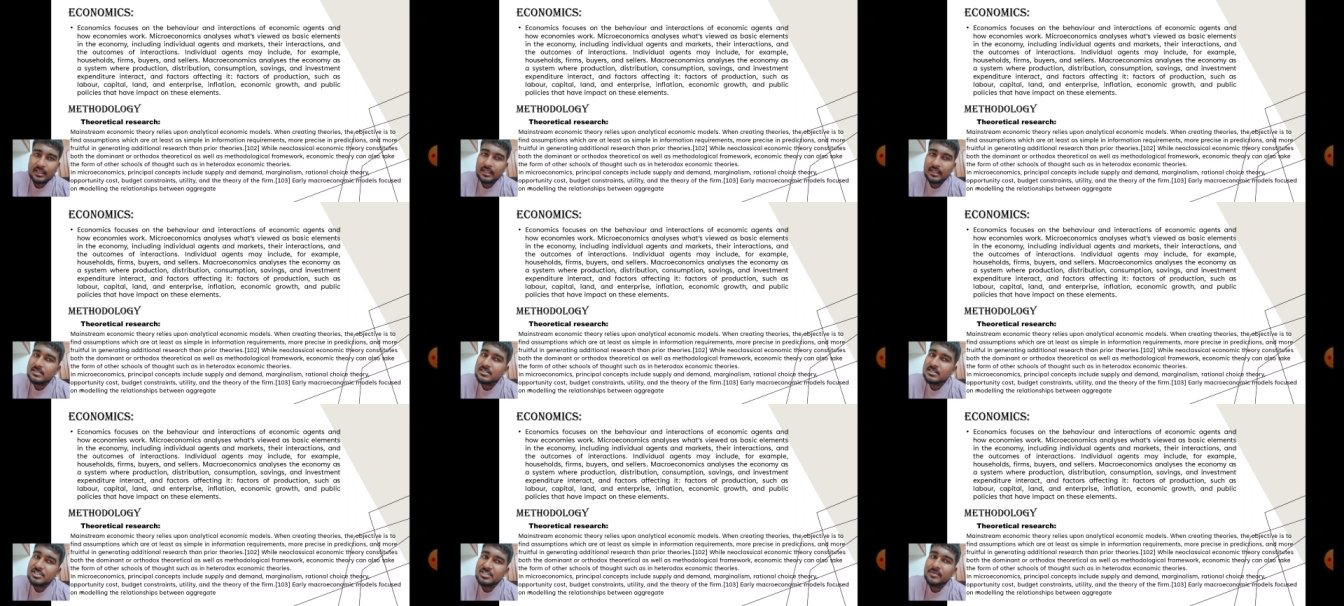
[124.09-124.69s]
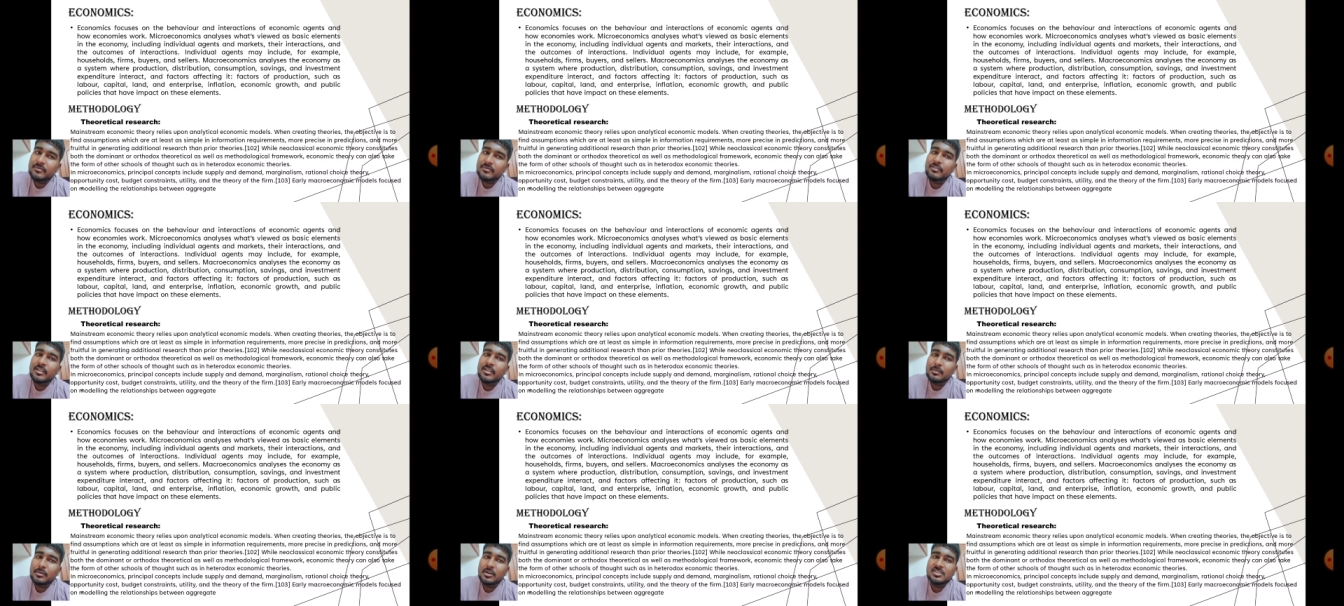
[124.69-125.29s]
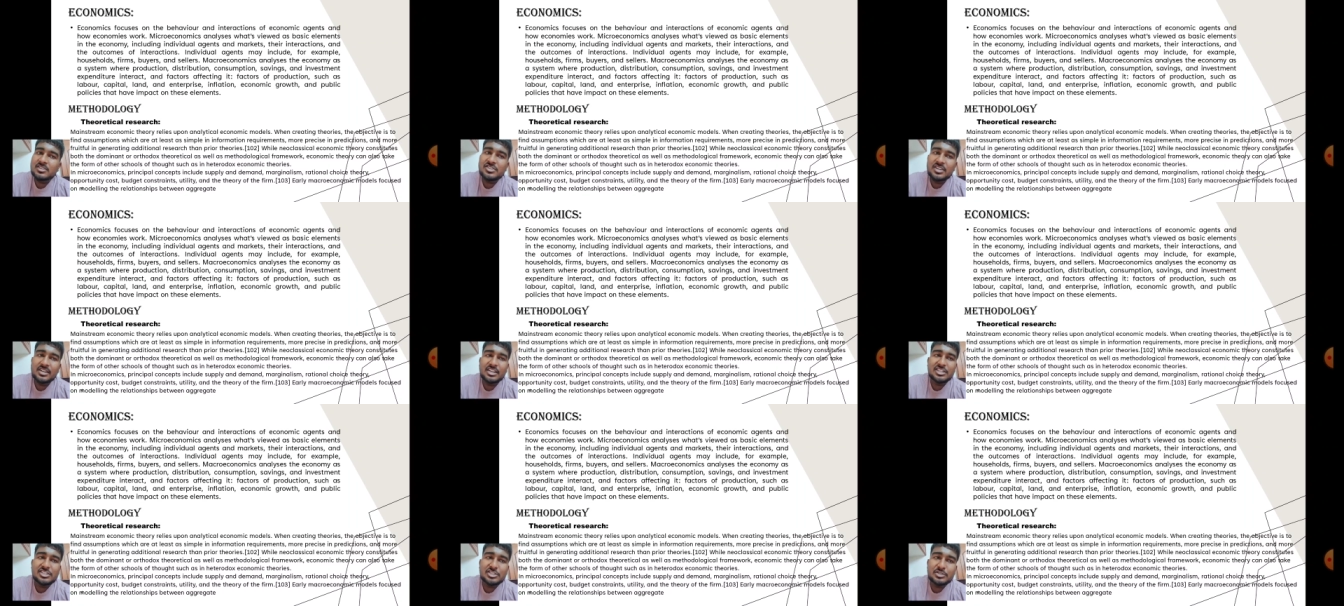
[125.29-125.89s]
a system where production,
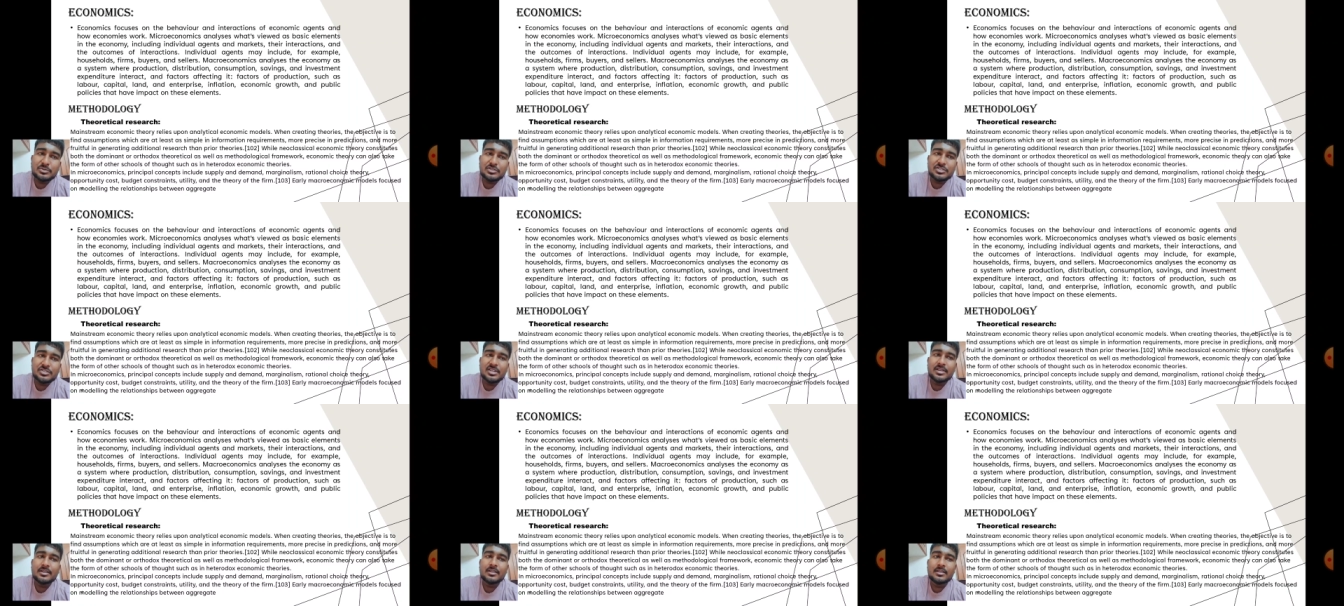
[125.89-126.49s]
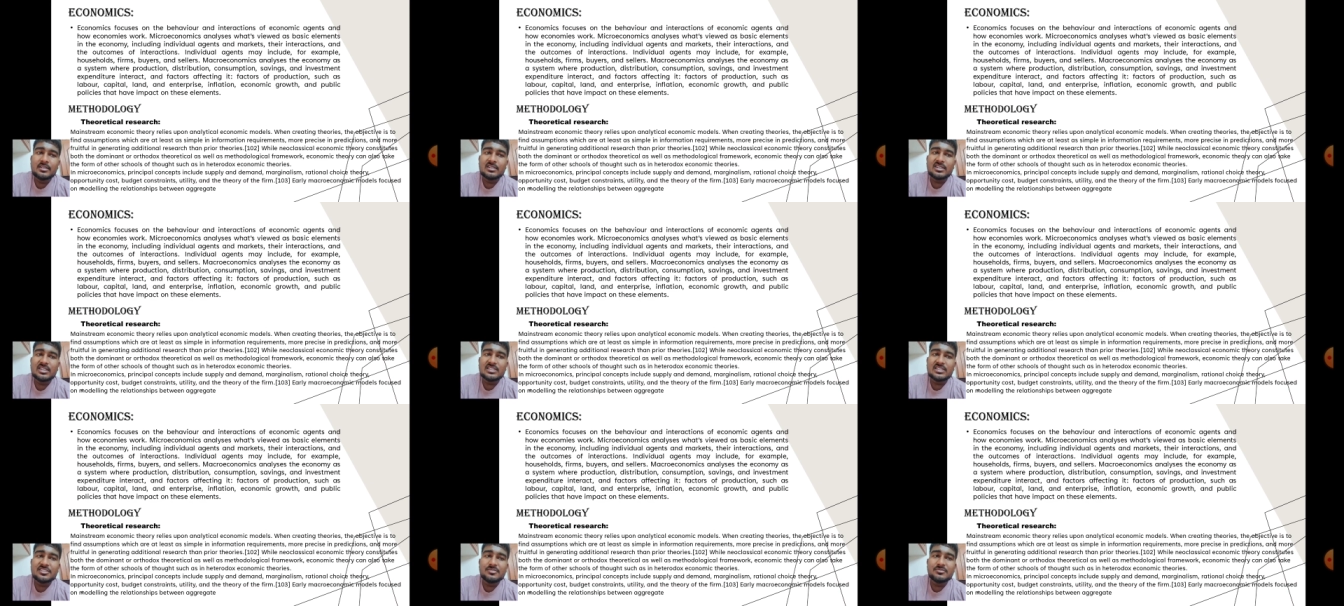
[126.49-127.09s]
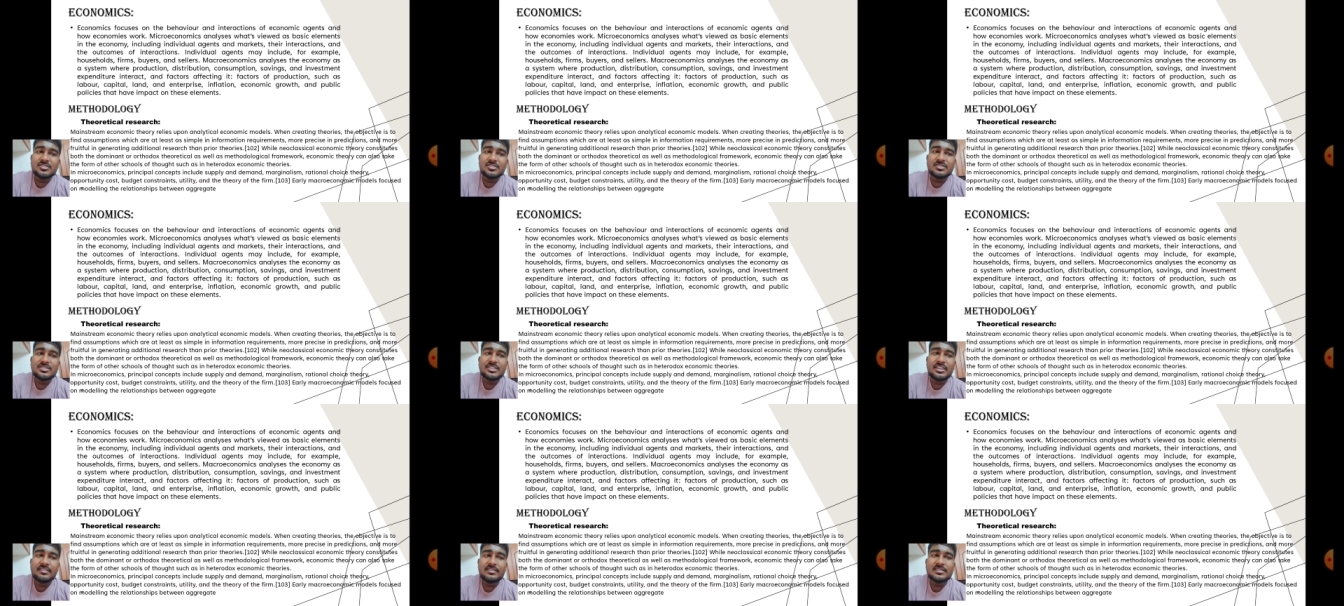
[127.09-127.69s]
distribution, consumption,
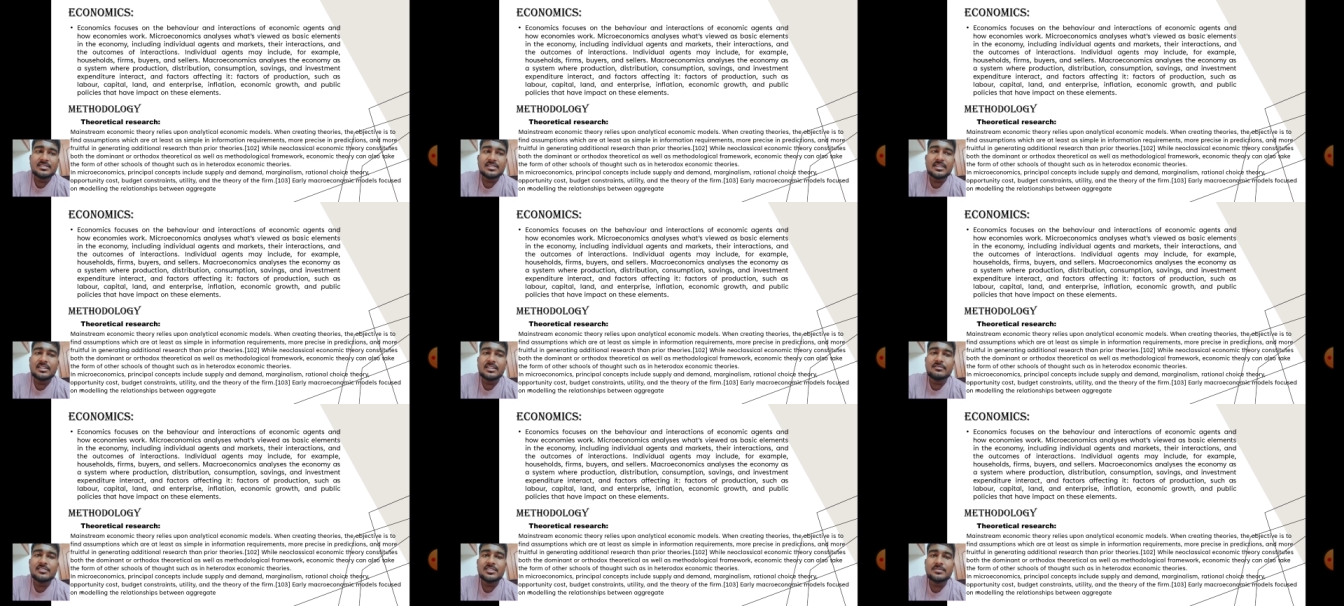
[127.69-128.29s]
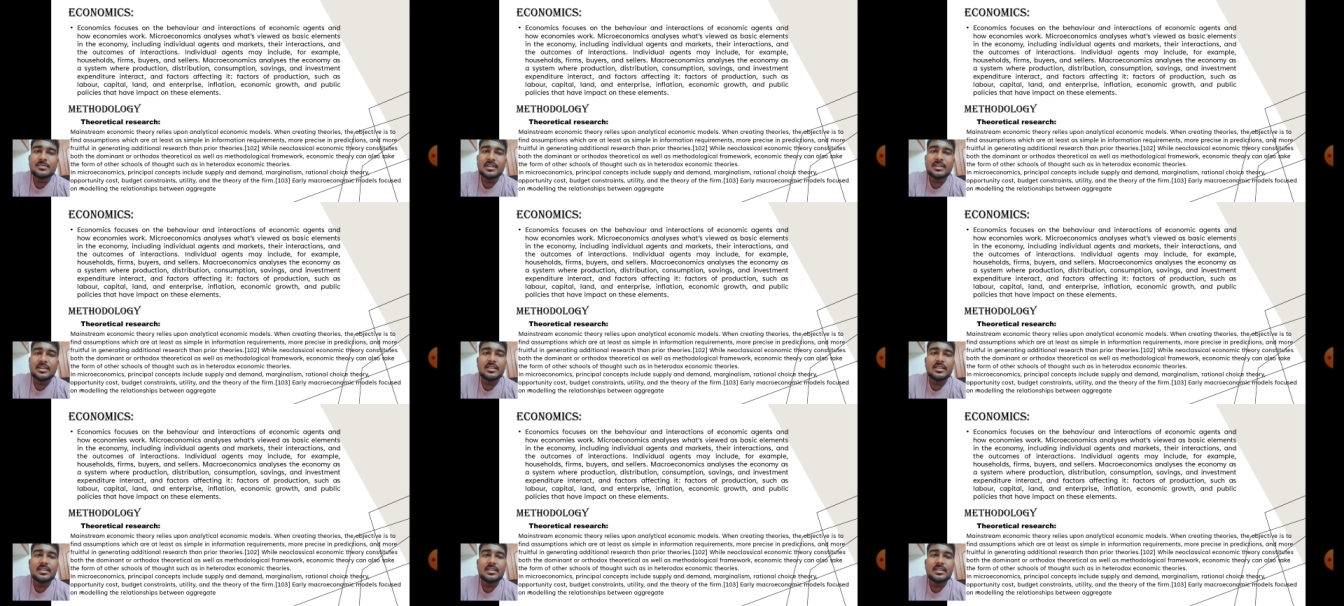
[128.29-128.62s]
savings, and investment